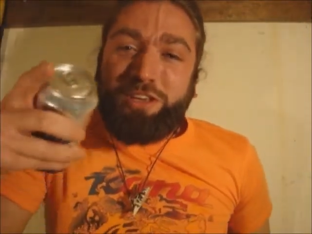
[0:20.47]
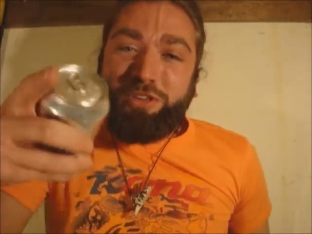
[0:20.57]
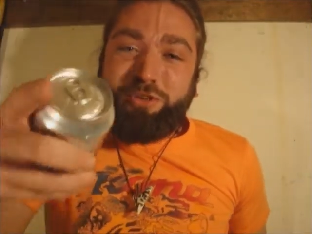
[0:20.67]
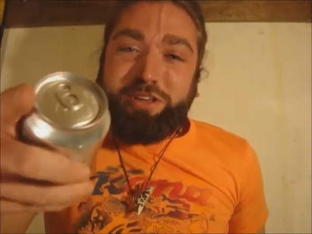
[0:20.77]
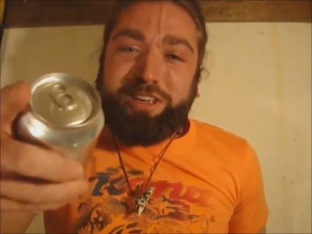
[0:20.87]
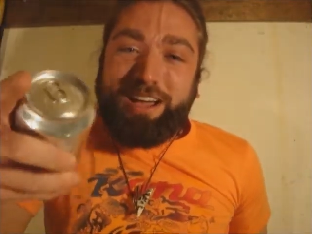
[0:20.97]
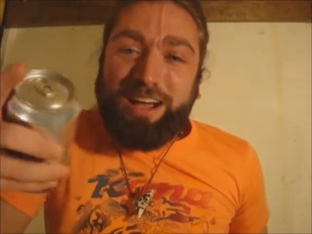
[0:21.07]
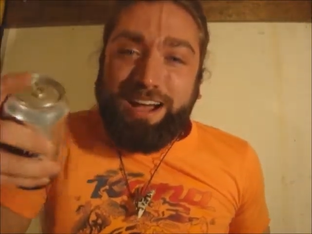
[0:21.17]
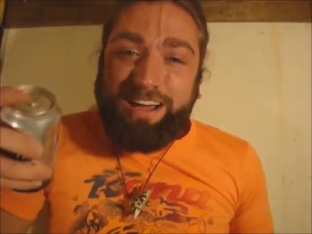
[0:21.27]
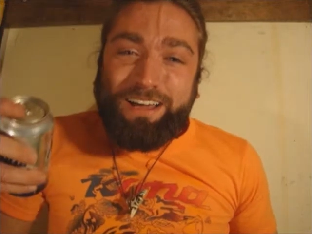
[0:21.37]
You can get
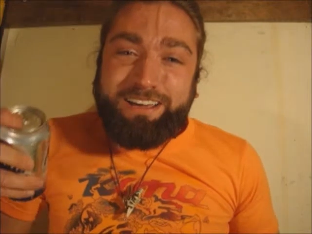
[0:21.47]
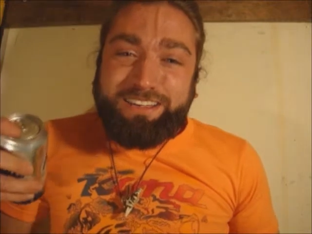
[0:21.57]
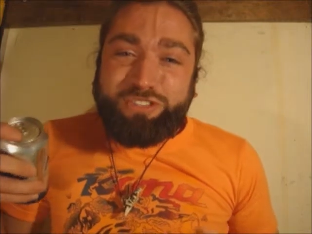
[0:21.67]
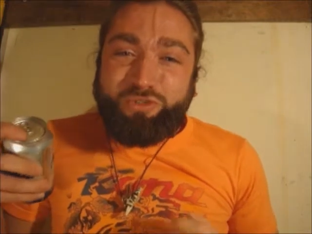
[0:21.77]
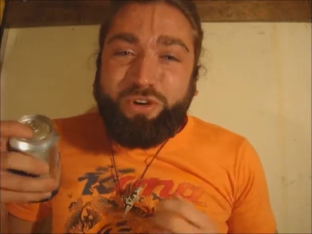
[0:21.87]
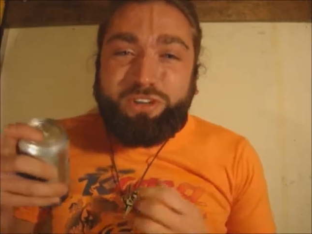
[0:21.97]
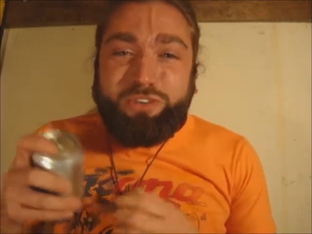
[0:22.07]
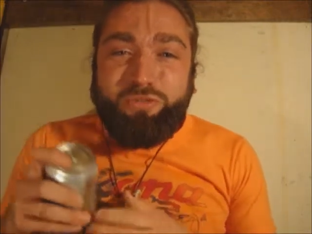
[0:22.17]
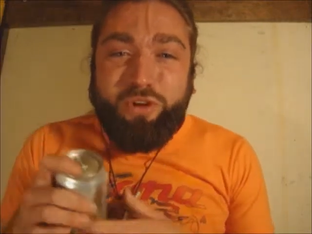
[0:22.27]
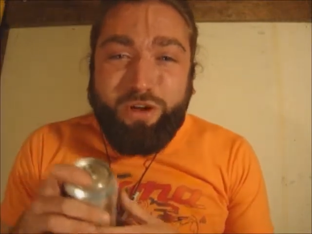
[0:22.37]
high and drunk
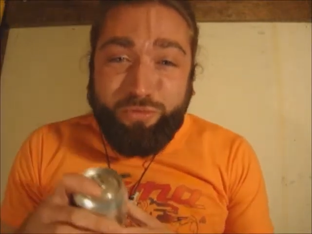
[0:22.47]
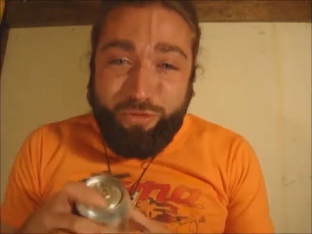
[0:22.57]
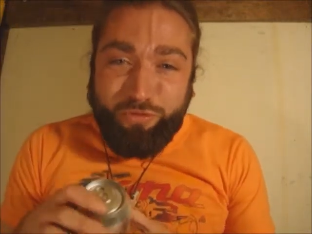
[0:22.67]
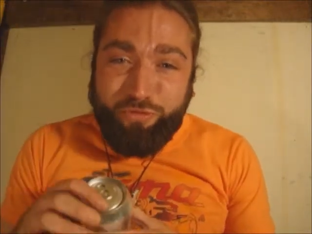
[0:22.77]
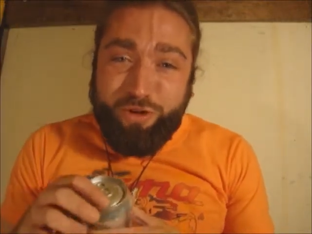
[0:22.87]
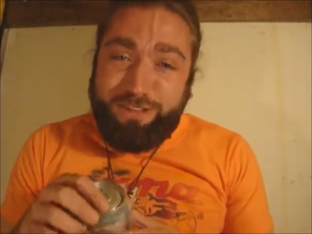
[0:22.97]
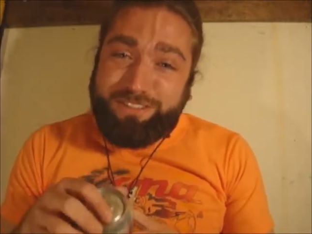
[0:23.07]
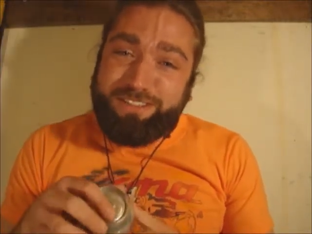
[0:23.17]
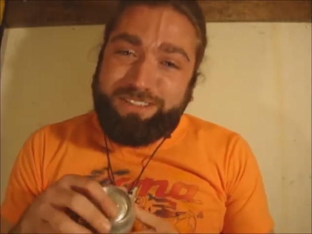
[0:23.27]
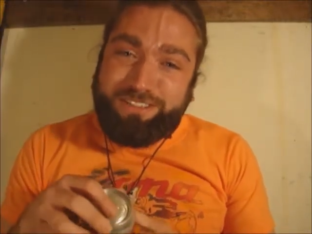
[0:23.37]
as fuck with your
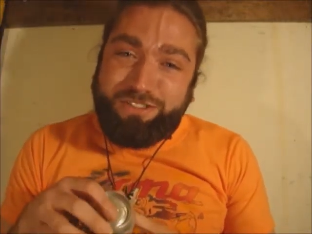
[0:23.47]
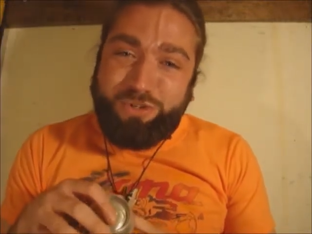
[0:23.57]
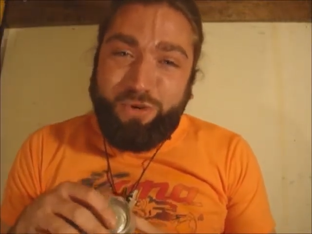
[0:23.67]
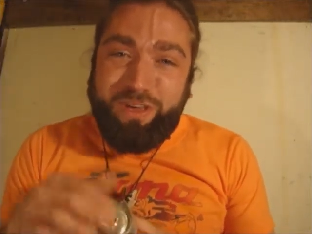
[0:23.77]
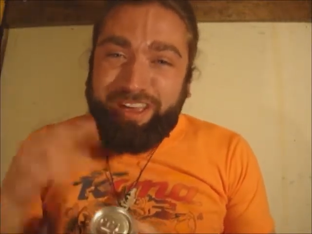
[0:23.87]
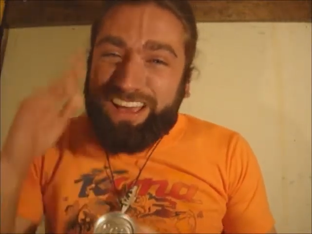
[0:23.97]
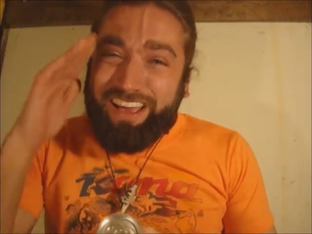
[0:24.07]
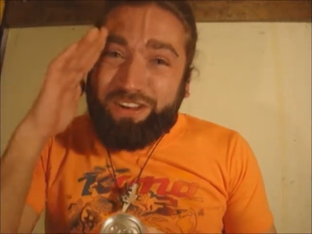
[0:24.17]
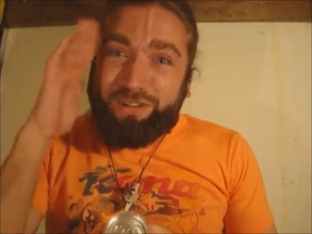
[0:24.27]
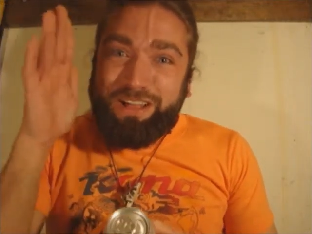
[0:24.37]
friends and listen to it.
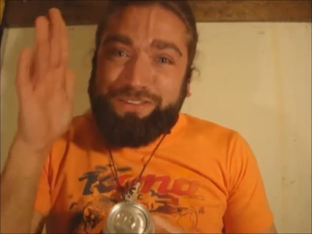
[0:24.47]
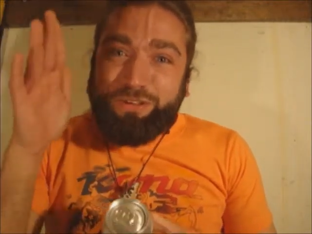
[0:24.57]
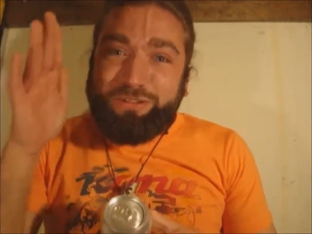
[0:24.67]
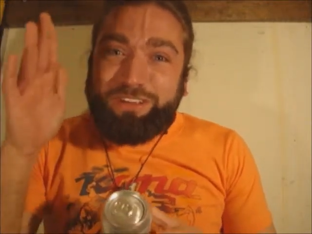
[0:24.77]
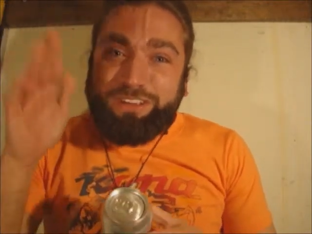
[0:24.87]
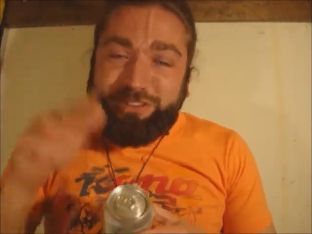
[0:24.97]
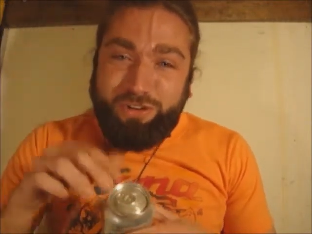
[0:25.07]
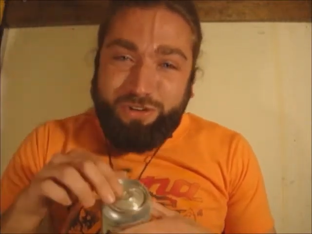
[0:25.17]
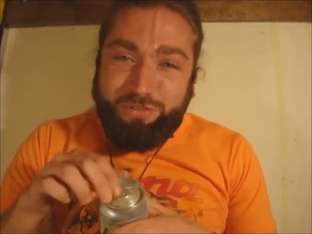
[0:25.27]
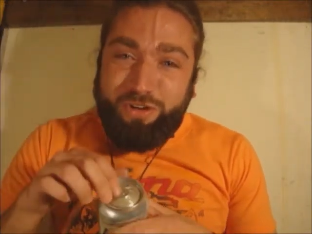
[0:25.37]
And you'll laugh your dicks
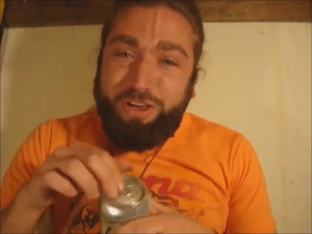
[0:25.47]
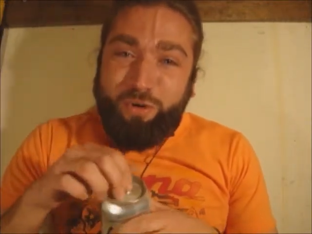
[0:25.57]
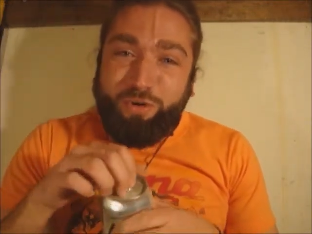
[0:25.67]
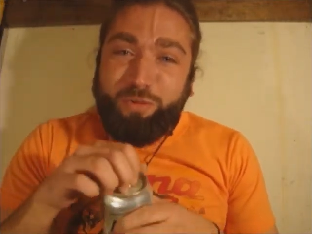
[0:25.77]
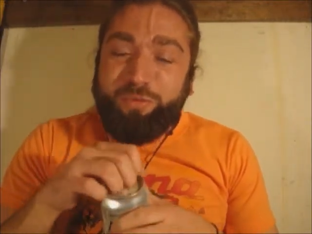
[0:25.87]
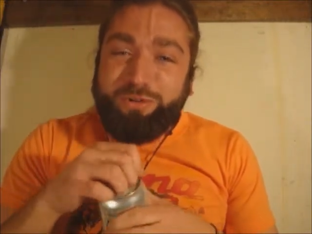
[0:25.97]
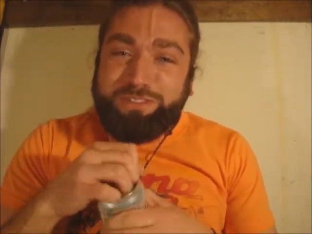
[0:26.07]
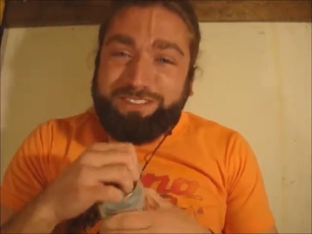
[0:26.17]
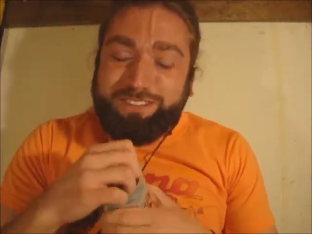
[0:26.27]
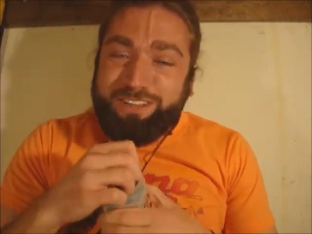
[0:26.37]
off. Or your
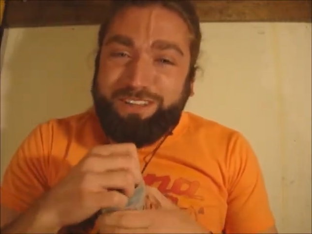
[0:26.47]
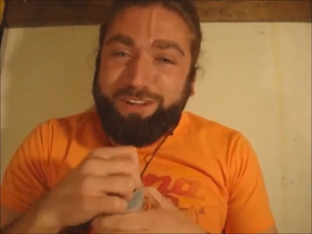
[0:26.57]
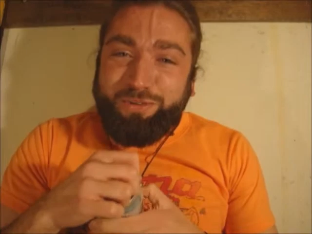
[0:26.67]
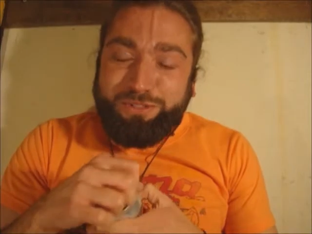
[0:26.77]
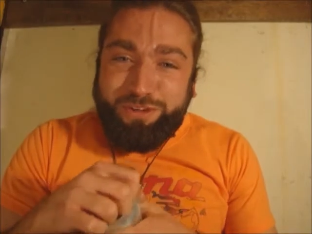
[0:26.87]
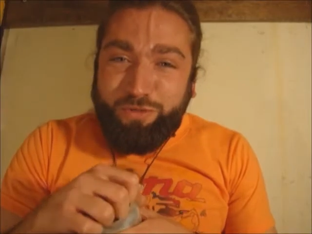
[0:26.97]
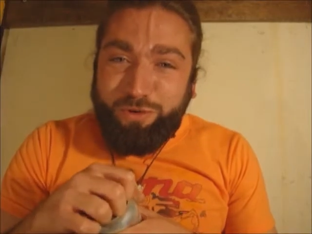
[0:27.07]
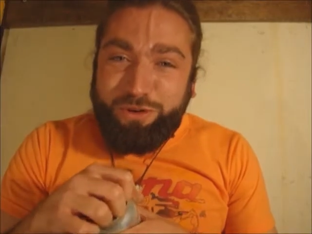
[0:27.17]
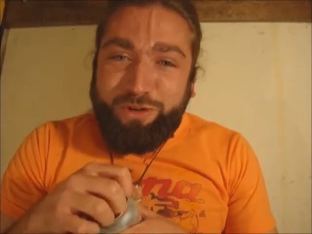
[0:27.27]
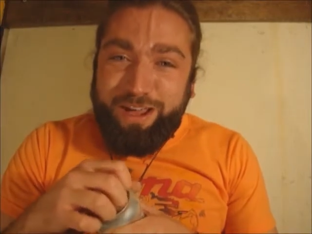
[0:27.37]
pussies. Whichever
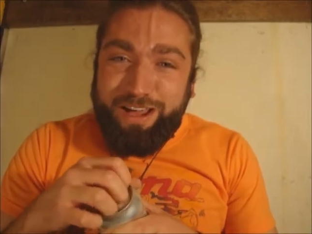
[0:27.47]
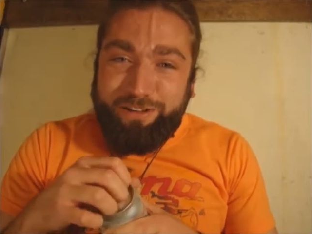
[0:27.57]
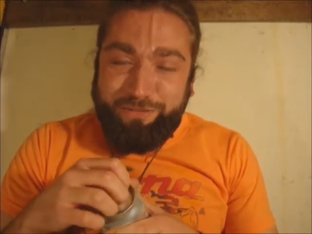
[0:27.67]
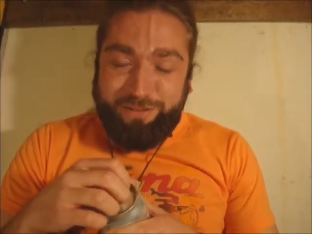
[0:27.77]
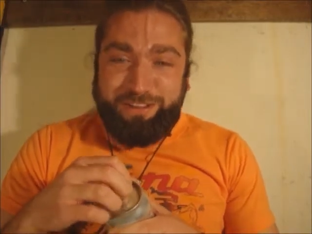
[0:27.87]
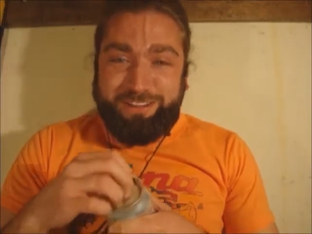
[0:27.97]
one you have.